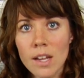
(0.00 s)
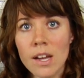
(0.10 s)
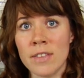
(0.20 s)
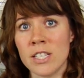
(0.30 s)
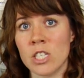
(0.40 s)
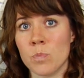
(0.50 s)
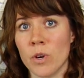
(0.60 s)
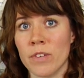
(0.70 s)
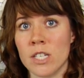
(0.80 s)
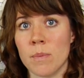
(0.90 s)
And this is
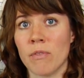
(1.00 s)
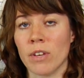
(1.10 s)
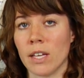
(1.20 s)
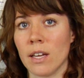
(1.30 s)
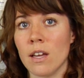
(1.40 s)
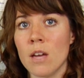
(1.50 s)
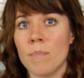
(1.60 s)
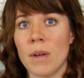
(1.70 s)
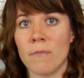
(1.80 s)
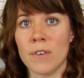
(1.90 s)
proven to be really
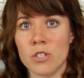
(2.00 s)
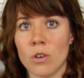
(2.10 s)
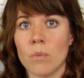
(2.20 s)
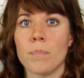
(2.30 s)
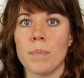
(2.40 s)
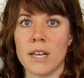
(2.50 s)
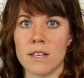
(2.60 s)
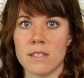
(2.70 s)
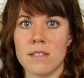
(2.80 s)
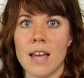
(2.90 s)
beneficial
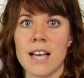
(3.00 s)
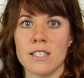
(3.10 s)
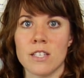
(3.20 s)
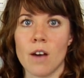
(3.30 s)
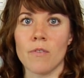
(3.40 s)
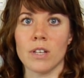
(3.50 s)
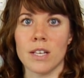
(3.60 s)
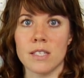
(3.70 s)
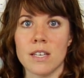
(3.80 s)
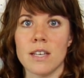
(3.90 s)
because the
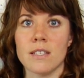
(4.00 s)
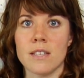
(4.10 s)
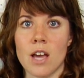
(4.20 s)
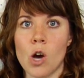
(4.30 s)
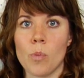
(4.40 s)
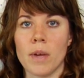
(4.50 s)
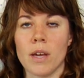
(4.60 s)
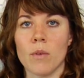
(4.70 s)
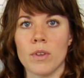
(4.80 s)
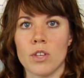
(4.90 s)
acidophilus is
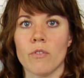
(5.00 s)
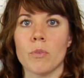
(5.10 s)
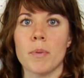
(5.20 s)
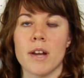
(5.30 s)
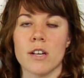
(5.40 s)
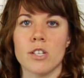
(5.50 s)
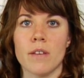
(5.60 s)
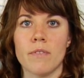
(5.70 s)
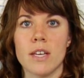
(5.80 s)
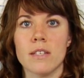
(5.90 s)
helping with overproduction
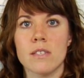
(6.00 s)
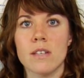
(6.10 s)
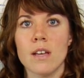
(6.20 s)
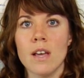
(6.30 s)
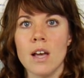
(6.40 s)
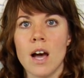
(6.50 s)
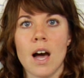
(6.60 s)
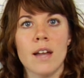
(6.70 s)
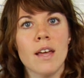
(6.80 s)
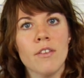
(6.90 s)
of yeast.
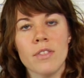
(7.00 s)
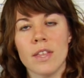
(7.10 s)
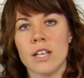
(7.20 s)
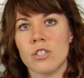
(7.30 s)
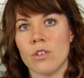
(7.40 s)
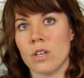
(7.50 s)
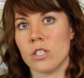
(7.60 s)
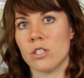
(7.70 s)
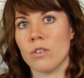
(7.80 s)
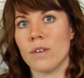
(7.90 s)
Another thing that you
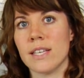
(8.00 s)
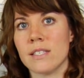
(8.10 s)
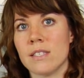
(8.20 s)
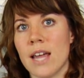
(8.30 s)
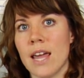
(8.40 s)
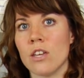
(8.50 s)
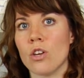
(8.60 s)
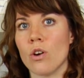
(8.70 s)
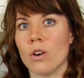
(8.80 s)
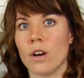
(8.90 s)
can do is take
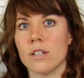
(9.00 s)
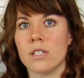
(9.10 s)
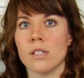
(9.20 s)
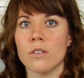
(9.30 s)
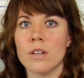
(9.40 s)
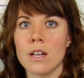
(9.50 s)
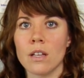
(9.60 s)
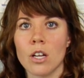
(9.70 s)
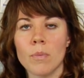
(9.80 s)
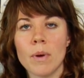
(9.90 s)
yogurt, dilute it a
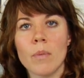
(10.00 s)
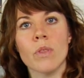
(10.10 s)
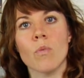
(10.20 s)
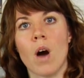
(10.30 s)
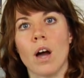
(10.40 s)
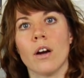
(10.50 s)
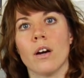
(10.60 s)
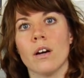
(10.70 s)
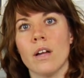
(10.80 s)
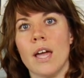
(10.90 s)
little bit with
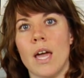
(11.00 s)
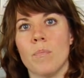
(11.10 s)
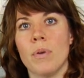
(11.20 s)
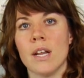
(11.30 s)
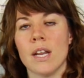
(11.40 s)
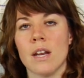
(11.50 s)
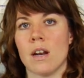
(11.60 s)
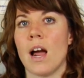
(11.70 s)
water, and put it in an